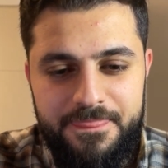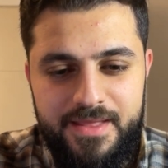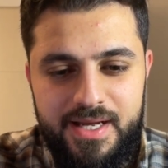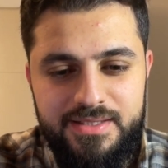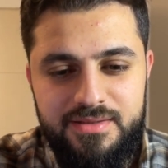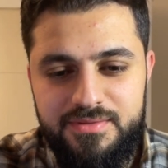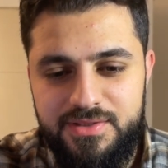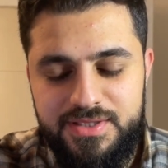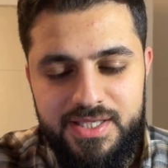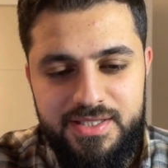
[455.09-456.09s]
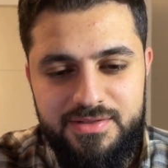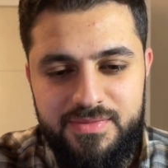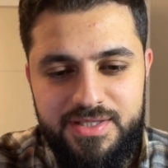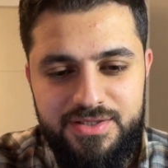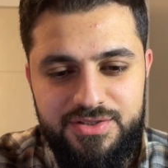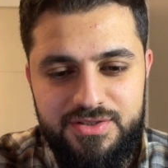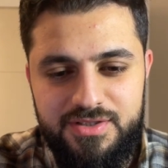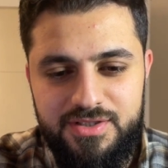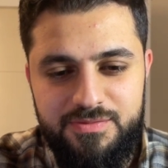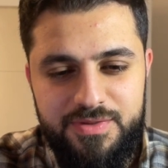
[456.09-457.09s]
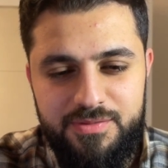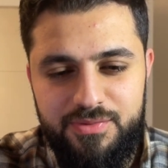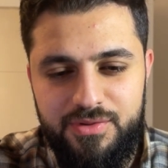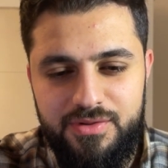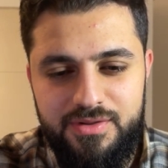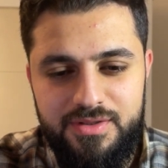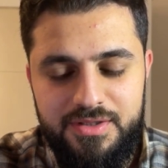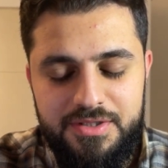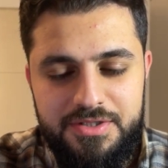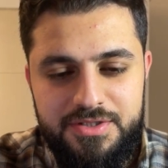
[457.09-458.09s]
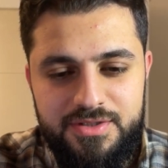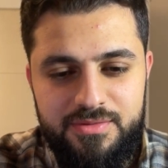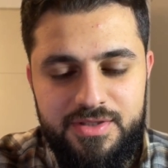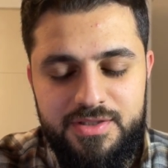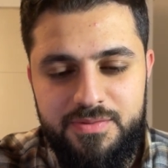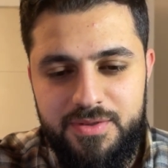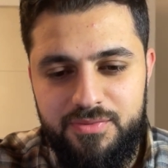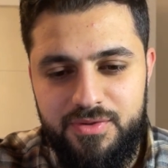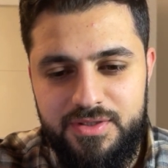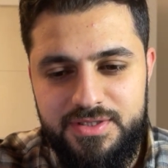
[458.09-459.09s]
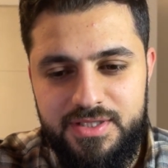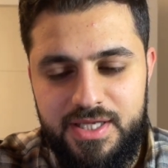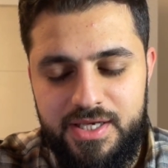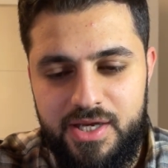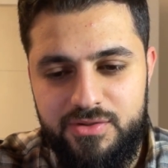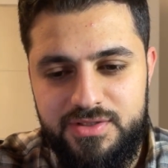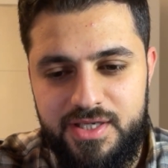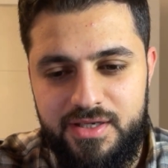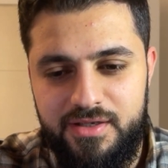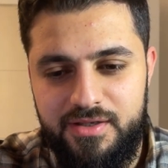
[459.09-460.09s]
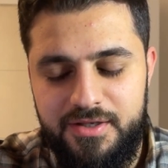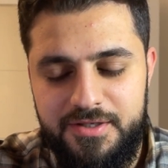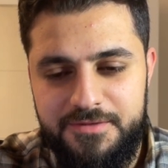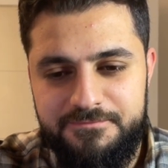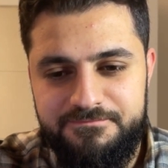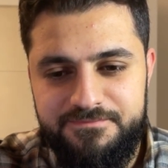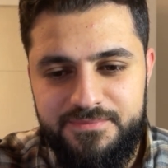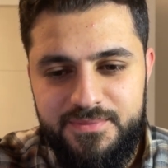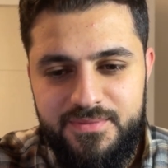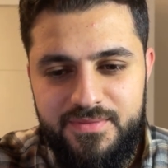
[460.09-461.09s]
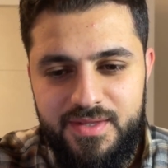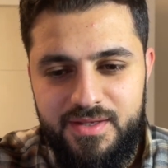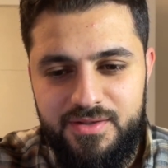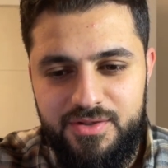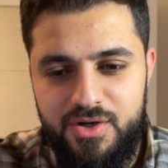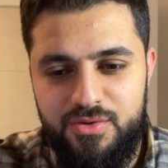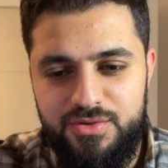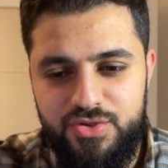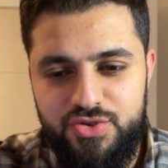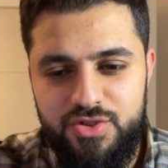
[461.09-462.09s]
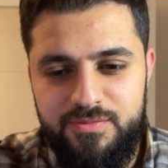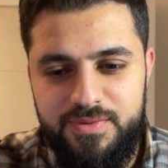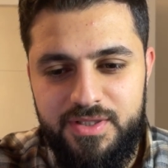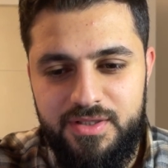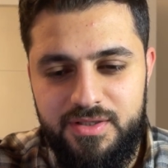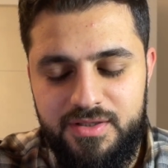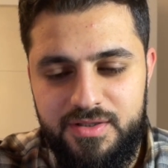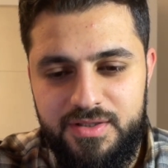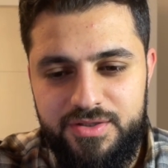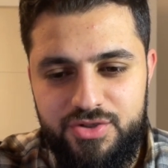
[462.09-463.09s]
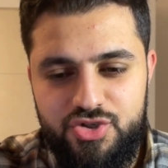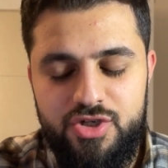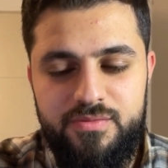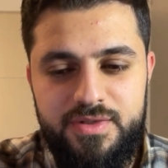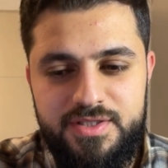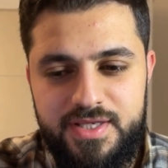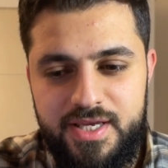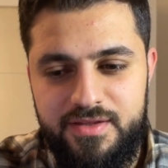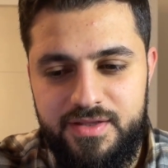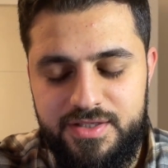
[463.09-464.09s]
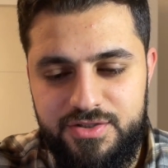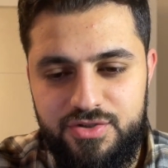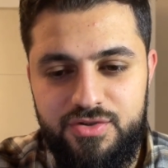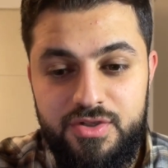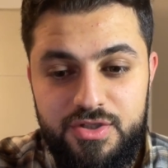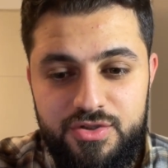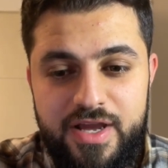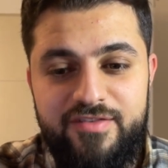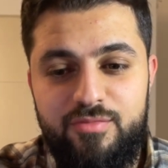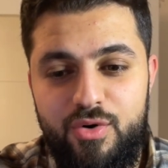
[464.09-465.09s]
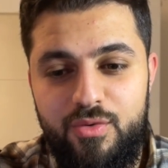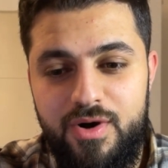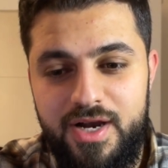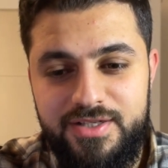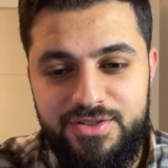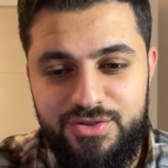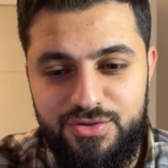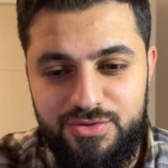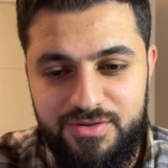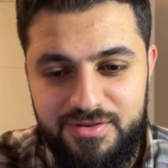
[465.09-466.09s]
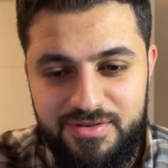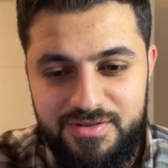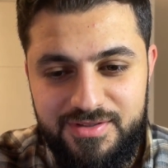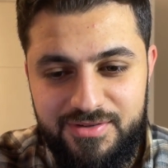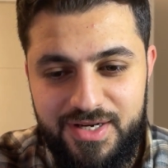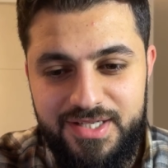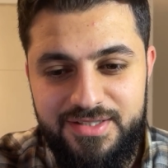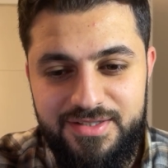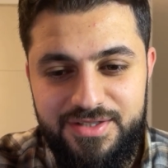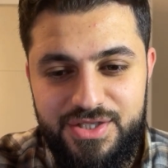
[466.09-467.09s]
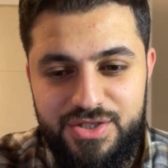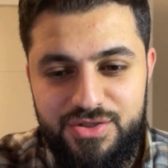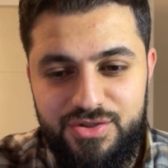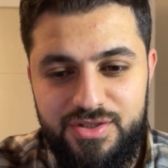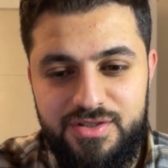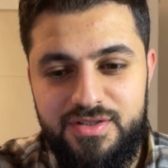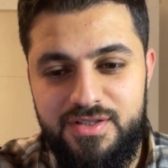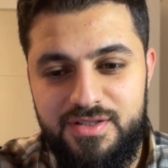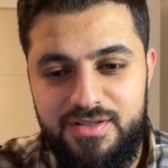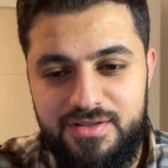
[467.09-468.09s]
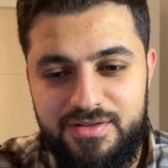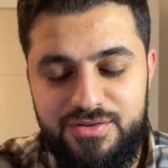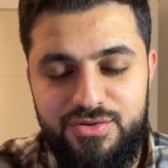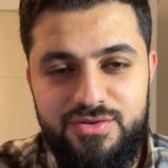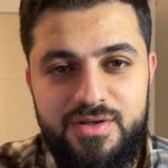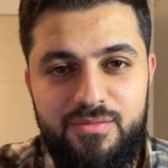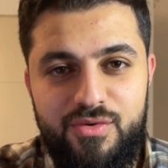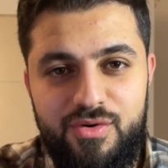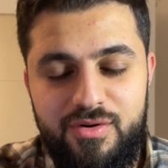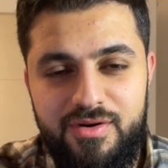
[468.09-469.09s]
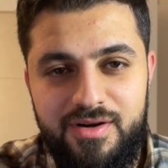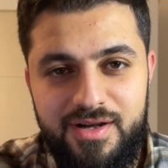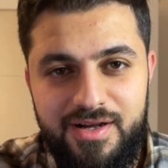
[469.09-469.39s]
I sometimes get these messages, and some of these people are now saying, no, you shouldn't be saying this. You have more work to do, right? You need to do some more